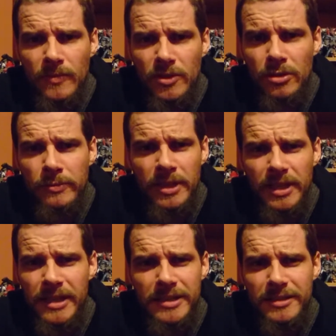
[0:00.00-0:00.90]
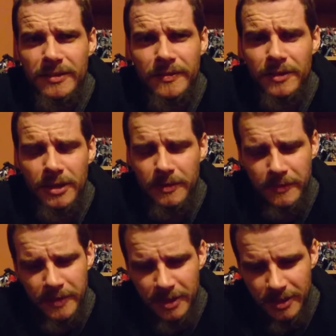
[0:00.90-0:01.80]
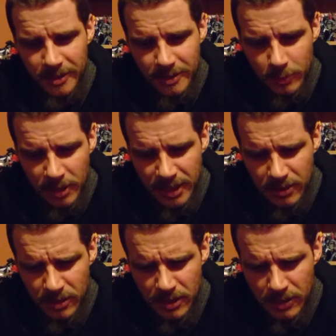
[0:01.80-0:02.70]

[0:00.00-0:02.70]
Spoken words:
Took me ages to fucking figure this one out.